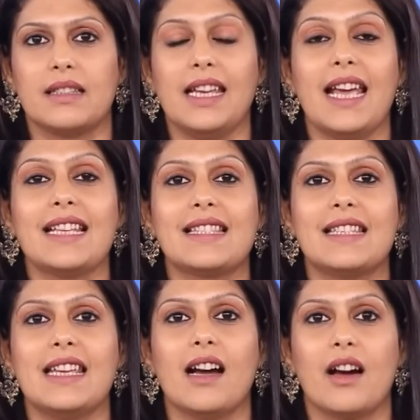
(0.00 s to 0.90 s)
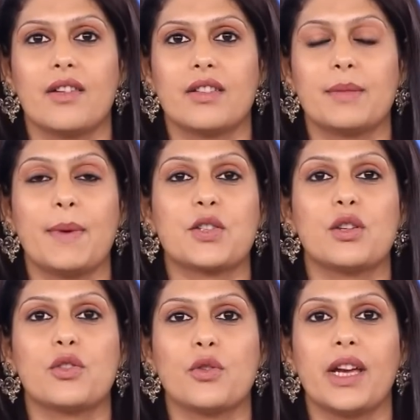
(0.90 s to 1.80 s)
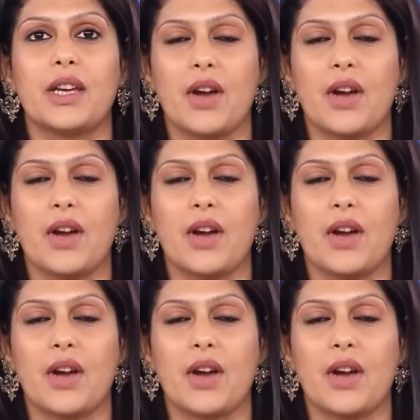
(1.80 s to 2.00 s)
the SDR, Special Drawing